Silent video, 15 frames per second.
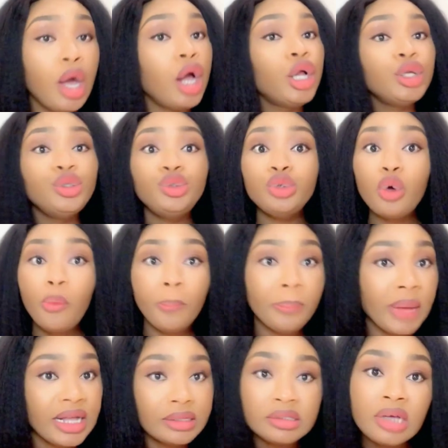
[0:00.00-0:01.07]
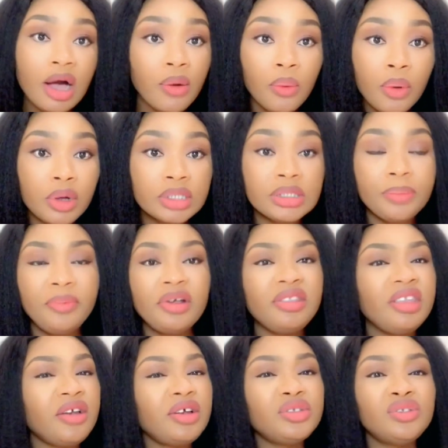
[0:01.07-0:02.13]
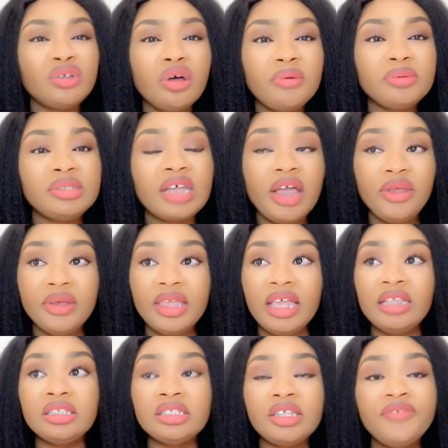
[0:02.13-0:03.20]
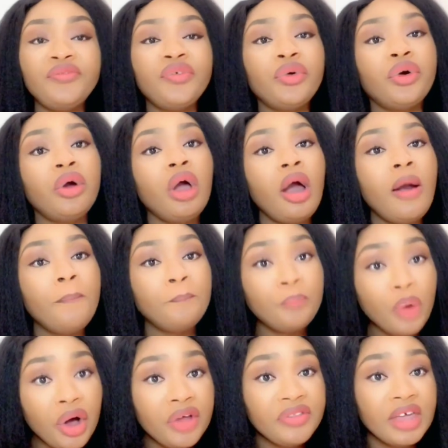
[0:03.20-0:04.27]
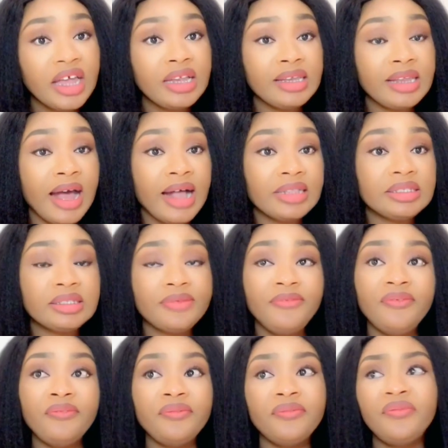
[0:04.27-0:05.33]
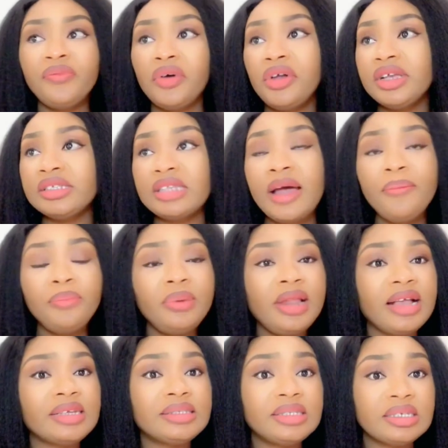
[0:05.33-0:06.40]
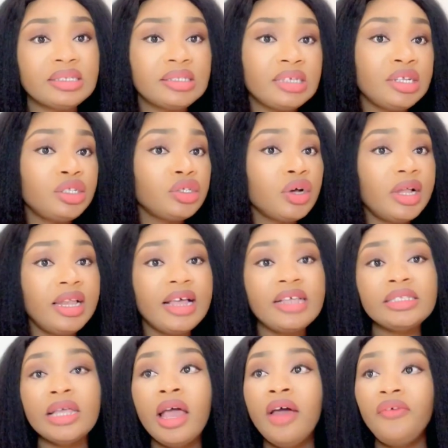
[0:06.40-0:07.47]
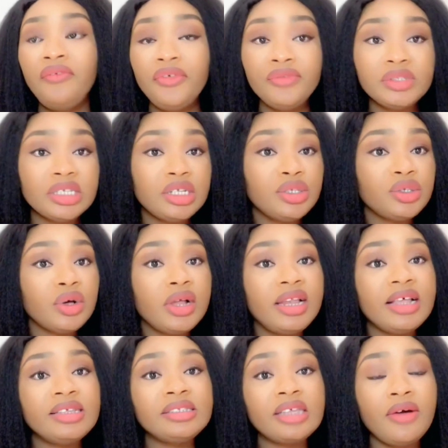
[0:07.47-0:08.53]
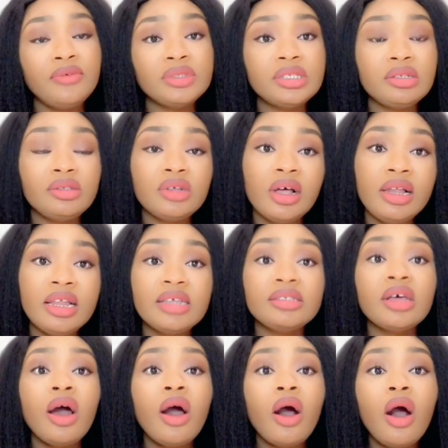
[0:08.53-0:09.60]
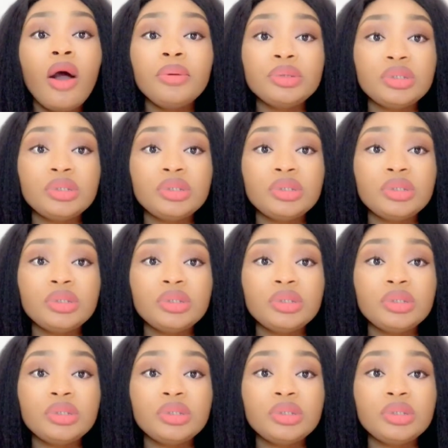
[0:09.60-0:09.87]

no matter what. But there are jobs that you can see for more than that. For example, like $16, $15, $17, up